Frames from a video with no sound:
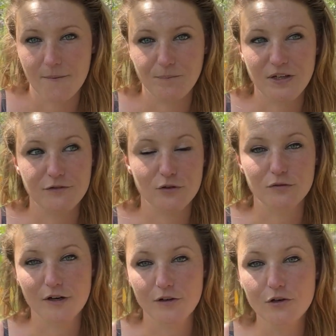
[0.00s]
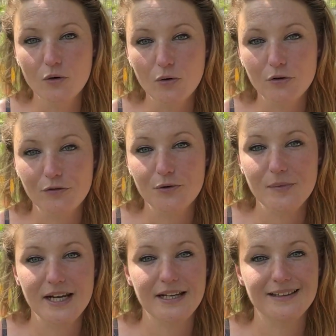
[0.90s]
If you're further north than
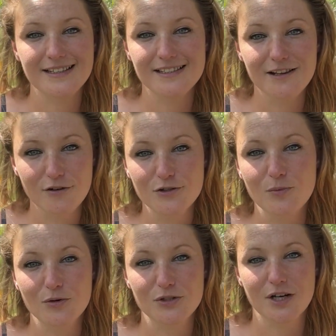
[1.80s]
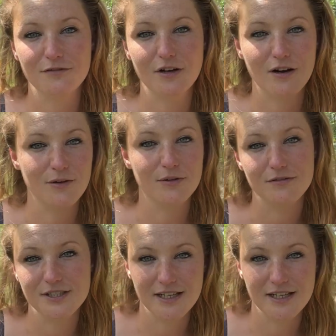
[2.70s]
me, there's loads more stuff that I would have